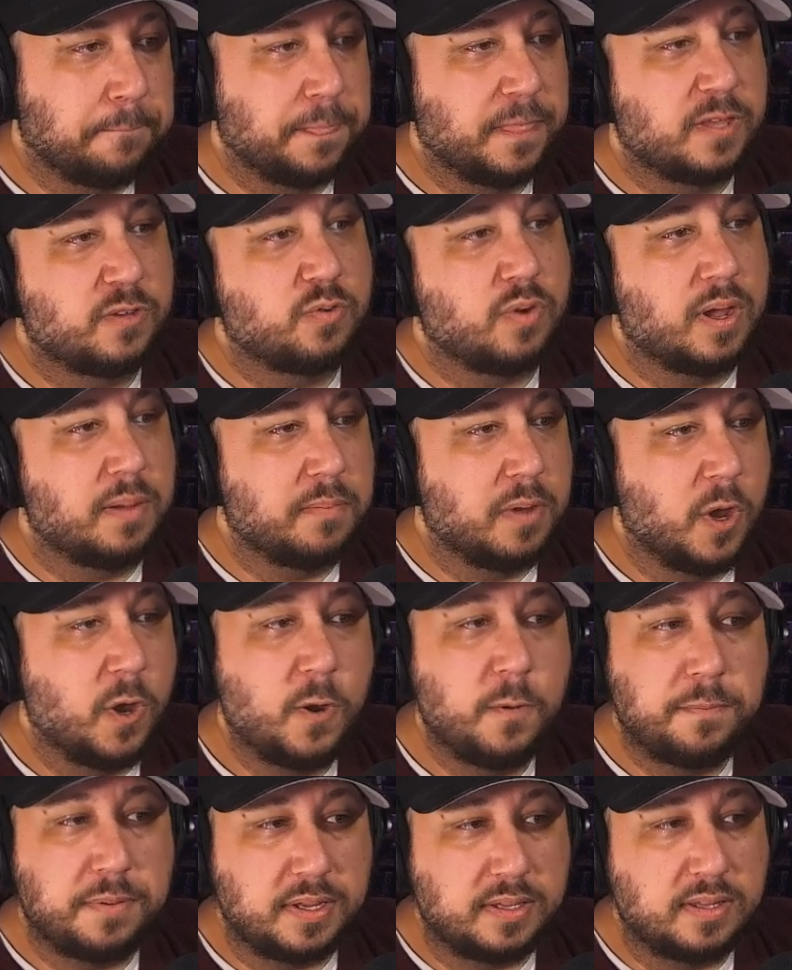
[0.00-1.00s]
So I'm
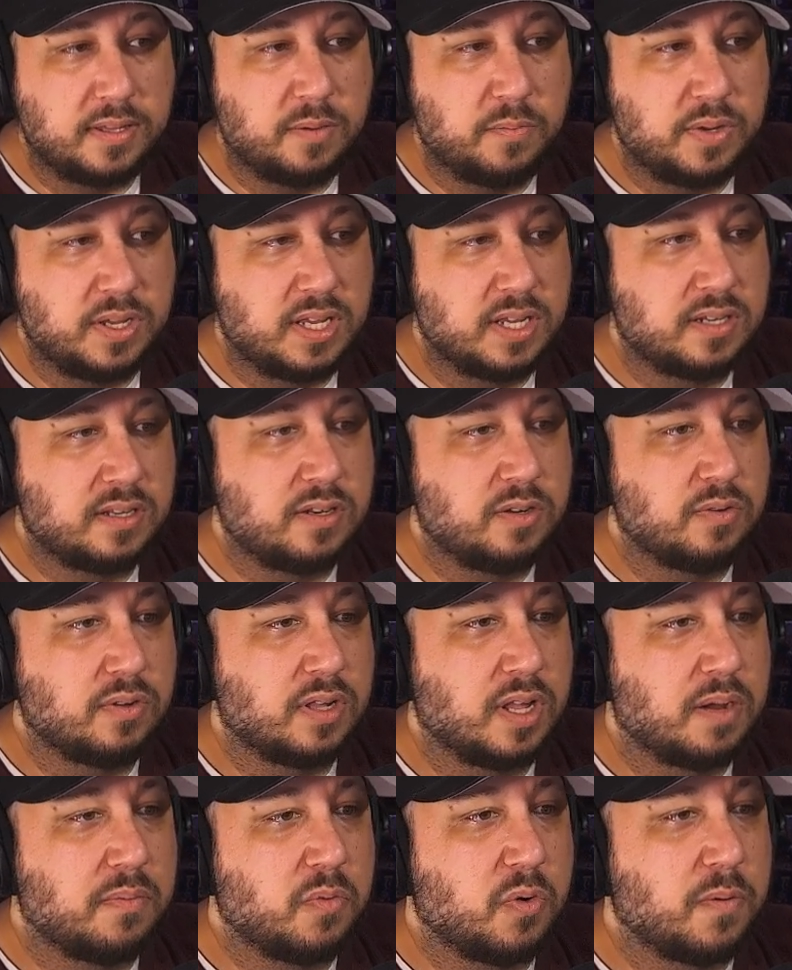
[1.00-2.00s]
hoping that we get to do a
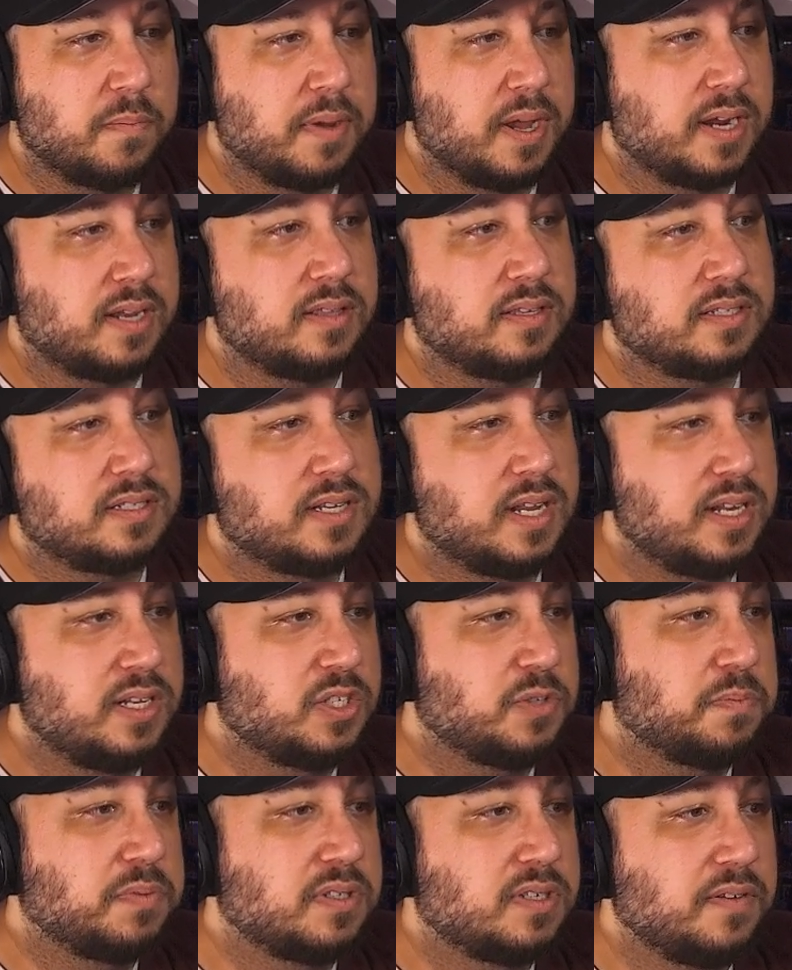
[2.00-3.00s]
lot more back in the States,
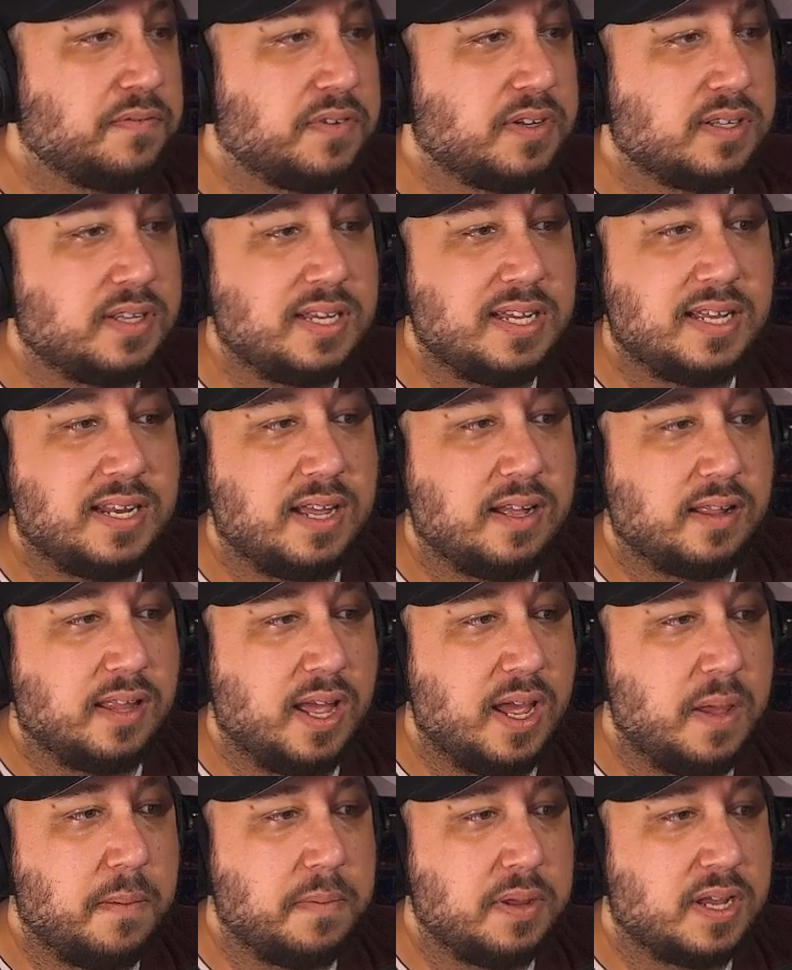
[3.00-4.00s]
specifically in
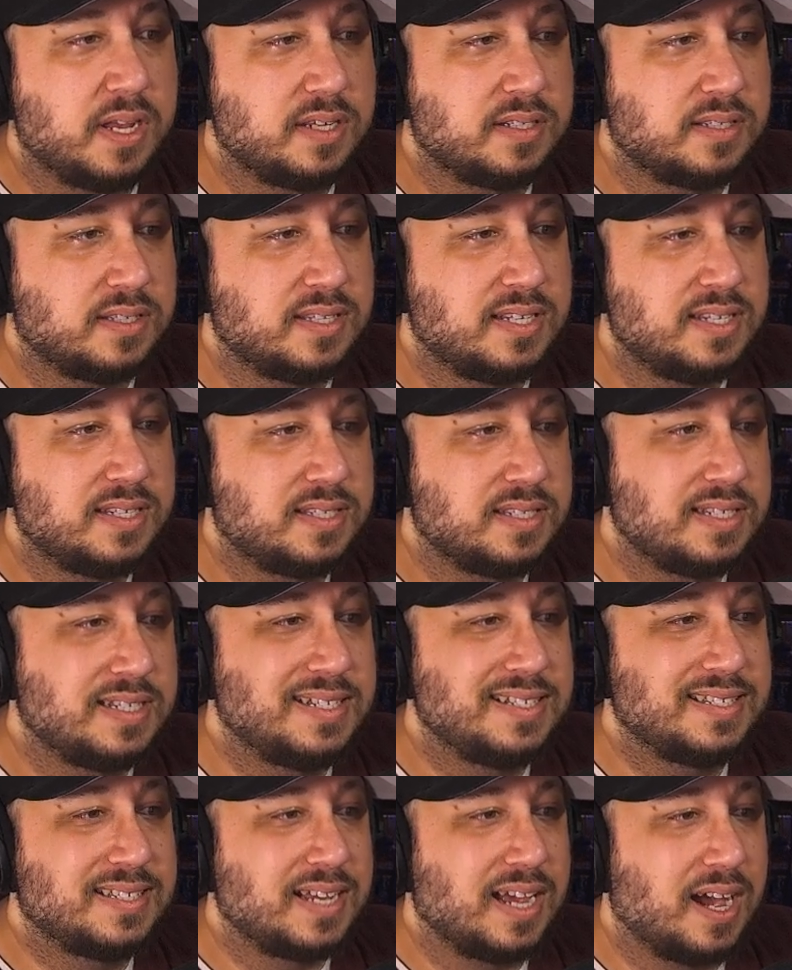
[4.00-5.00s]
LA, because this
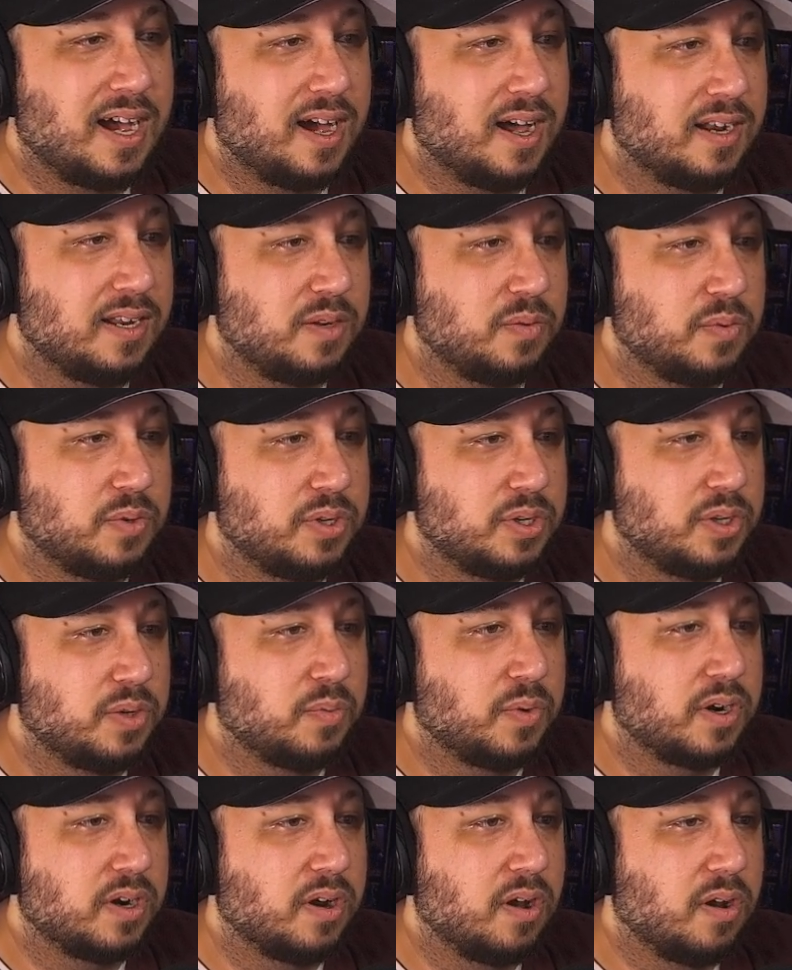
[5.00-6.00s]
is Hollywood,
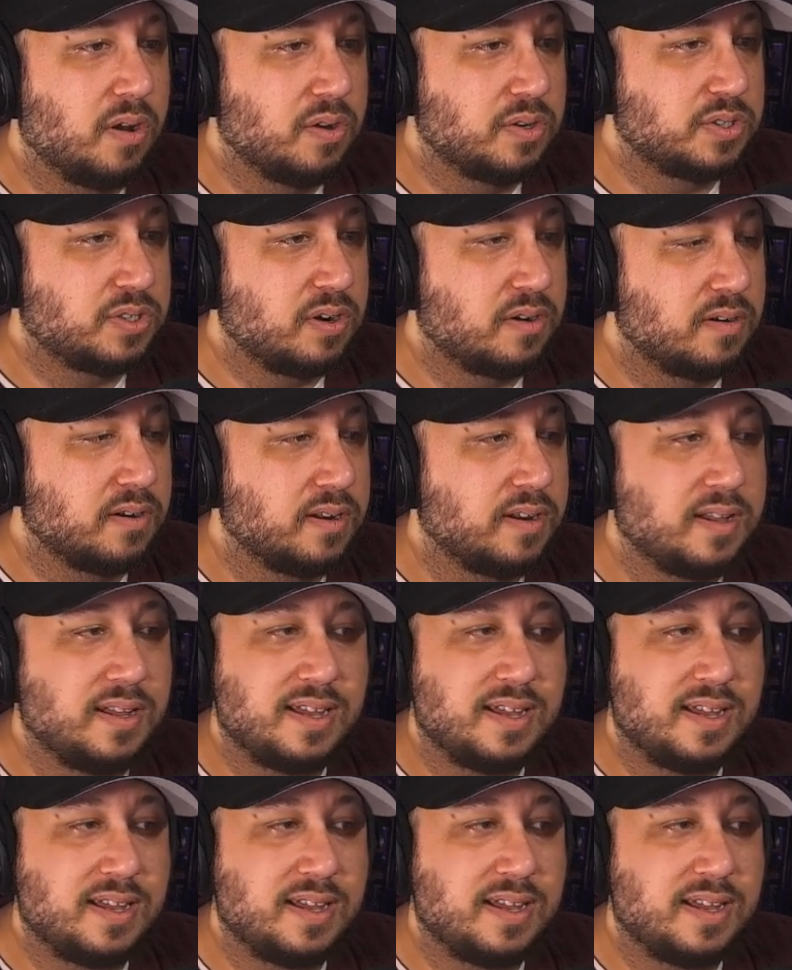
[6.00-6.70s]
where it all started.